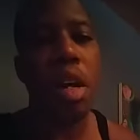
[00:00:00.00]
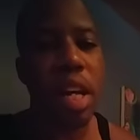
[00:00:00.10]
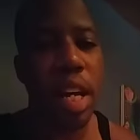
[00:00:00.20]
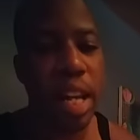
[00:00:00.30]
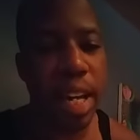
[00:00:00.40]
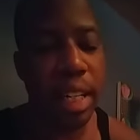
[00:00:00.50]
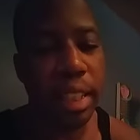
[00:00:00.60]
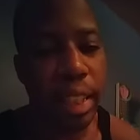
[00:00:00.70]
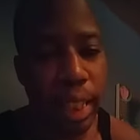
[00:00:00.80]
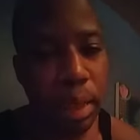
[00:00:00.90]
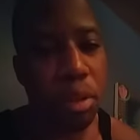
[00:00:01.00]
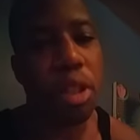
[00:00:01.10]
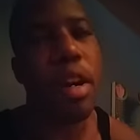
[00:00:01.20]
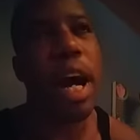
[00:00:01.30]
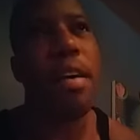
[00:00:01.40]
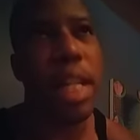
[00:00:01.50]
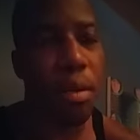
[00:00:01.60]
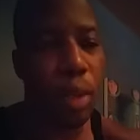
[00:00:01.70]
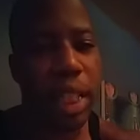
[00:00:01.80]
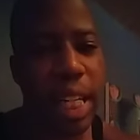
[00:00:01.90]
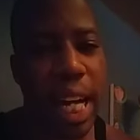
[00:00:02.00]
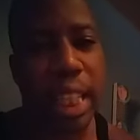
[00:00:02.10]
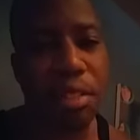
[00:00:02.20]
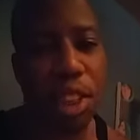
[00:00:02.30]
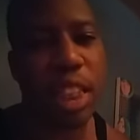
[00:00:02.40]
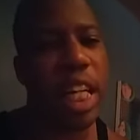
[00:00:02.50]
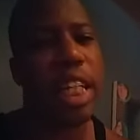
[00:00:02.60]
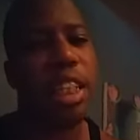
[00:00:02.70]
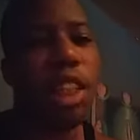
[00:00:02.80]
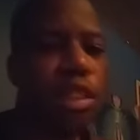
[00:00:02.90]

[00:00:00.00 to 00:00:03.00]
and leaves are out and we, and I give shade.